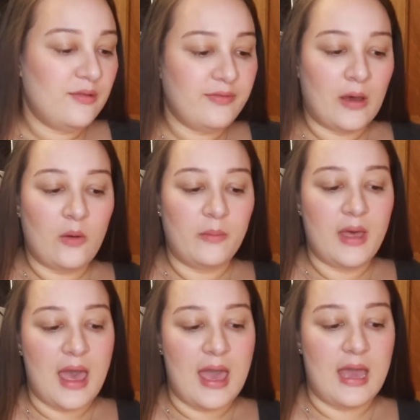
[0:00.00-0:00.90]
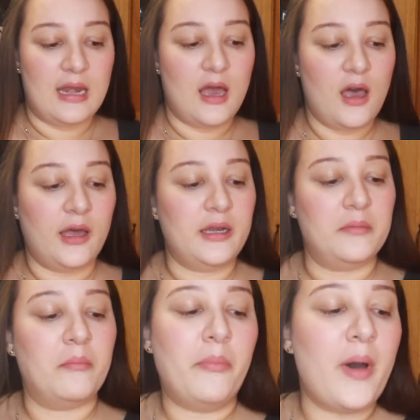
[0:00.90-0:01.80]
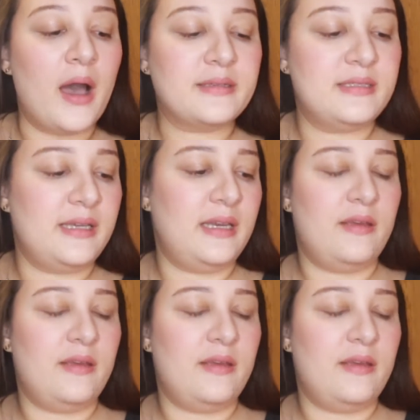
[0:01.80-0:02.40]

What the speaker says: film an unboxing,